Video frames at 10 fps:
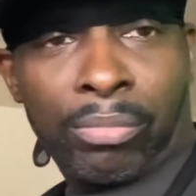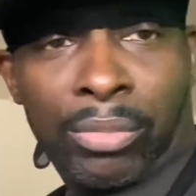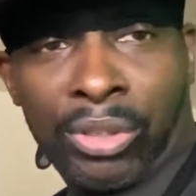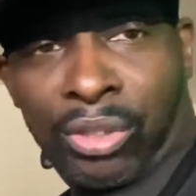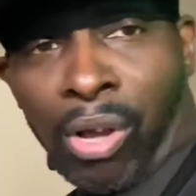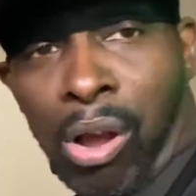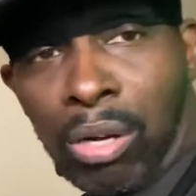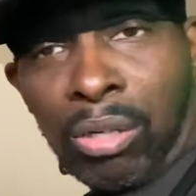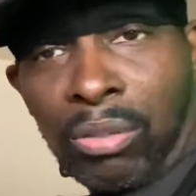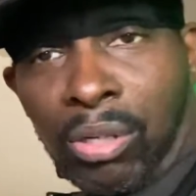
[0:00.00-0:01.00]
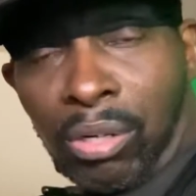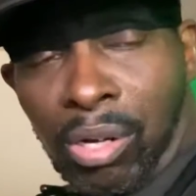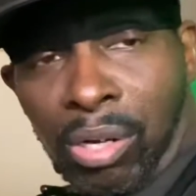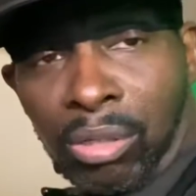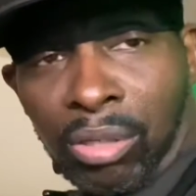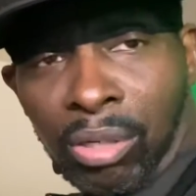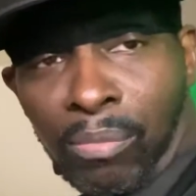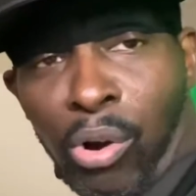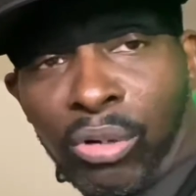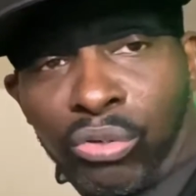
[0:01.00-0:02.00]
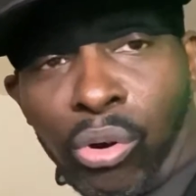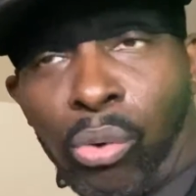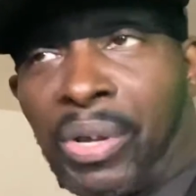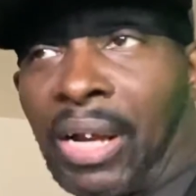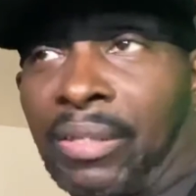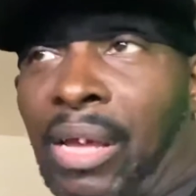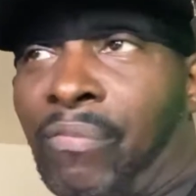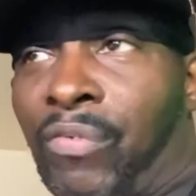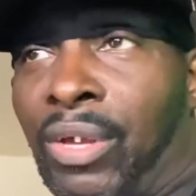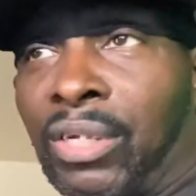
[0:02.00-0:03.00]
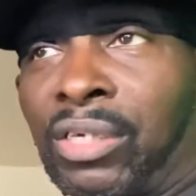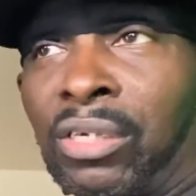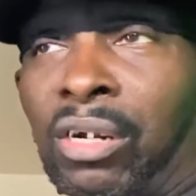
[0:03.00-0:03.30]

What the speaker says: the starter, the remote control. We got that fixed.